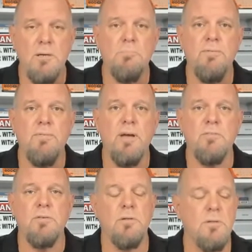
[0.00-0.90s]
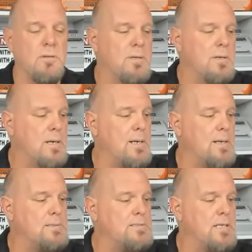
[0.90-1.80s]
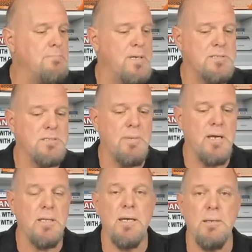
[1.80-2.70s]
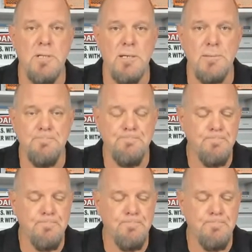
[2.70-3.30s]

unprofessional tidbits about labeling.